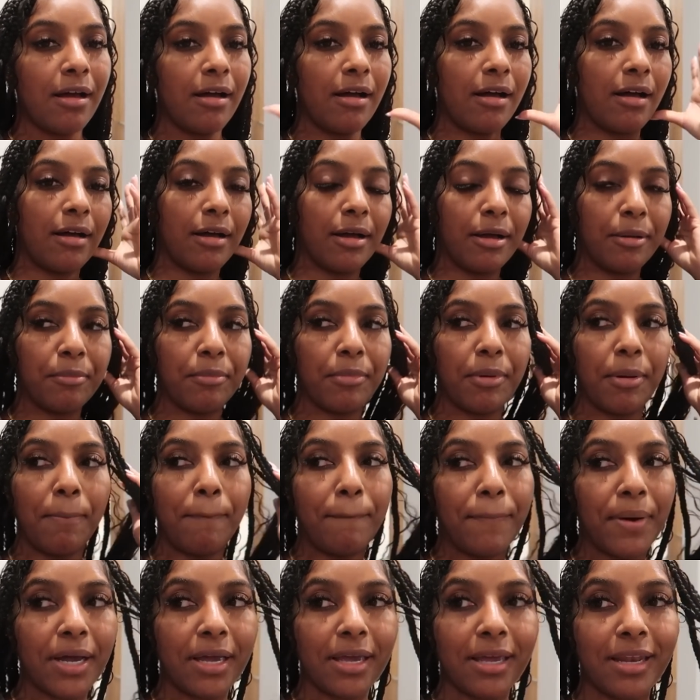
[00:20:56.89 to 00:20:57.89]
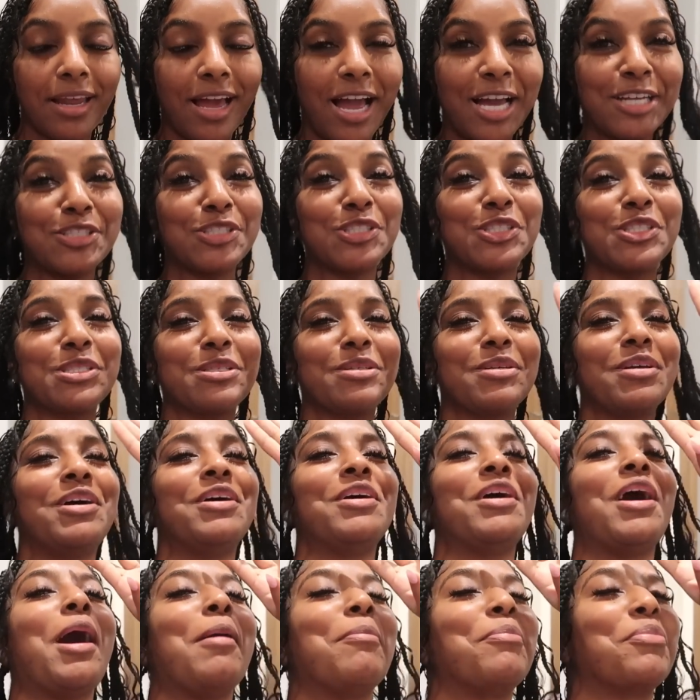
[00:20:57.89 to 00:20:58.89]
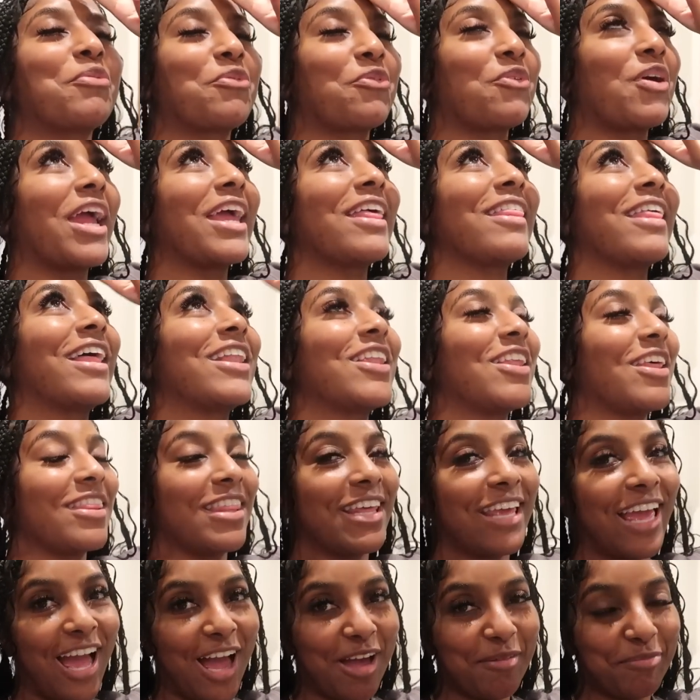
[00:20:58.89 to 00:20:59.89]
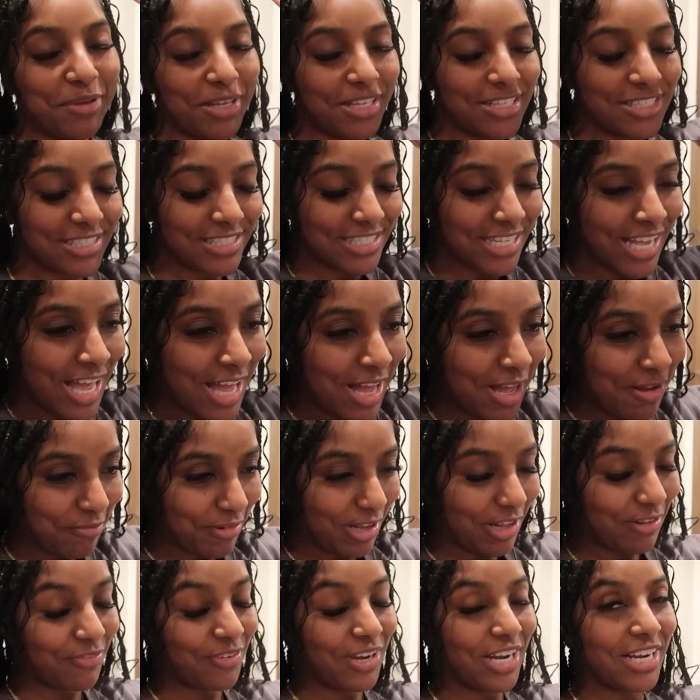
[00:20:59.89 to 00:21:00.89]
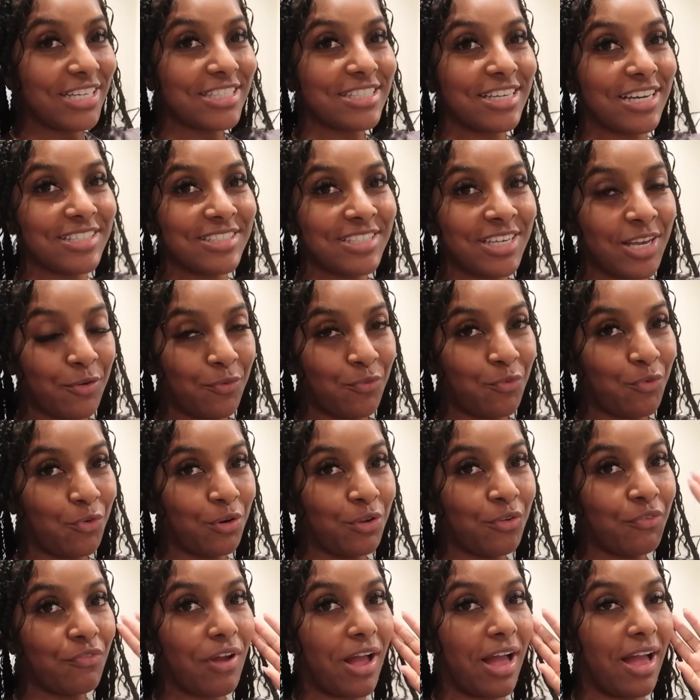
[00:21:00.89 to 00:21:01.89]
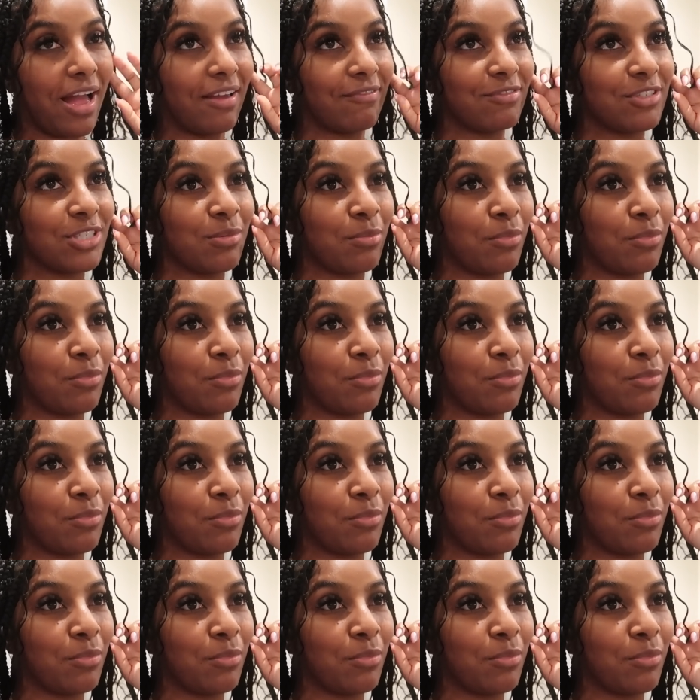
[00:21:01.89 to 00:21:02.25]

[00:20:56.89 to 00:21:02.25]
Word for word: Um, but I just I pray that nothing happens. My flight is at ten forty-five